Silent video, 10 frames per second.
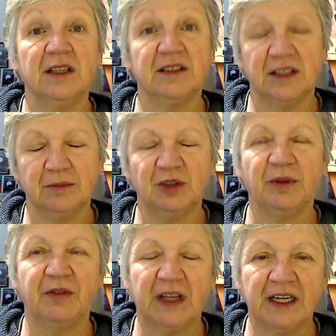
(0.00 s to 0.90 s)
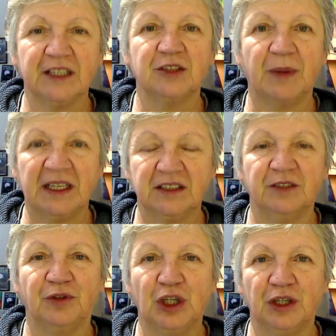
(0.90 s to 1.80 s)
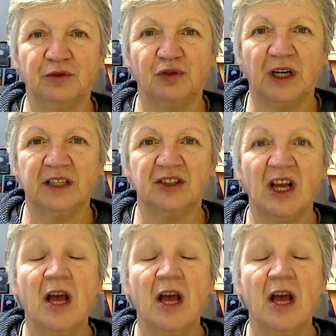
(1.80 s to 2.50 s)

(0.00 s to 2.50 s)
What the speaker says: They seem to be very expensive here in France.